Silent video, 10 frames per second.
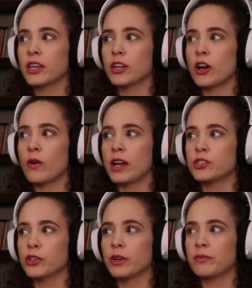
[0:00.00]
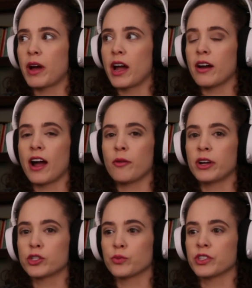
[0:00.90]
you know, I do admire how
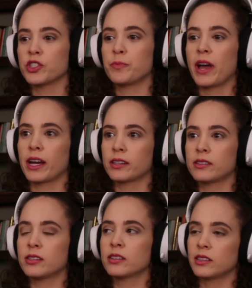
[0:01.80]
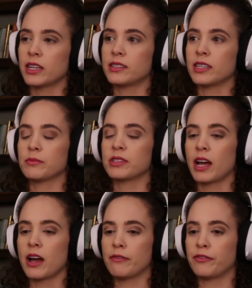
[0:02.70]
much respect they seem
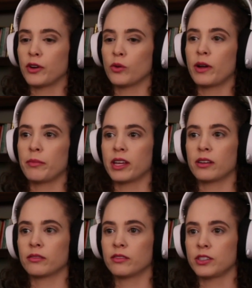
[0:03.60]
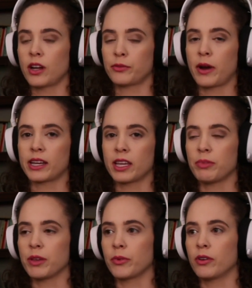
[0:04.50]
to have for women, the
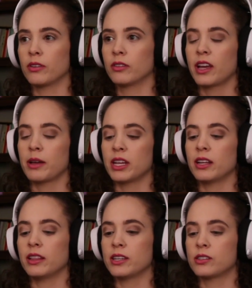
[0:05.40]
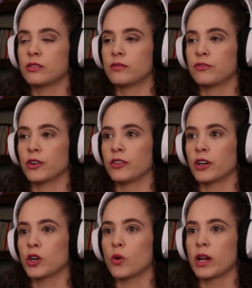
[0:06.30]
Dothraki people. I mean, at least for
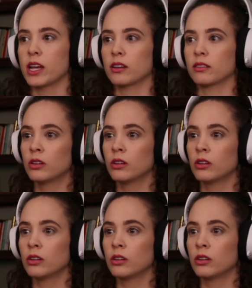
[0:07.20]
their queen.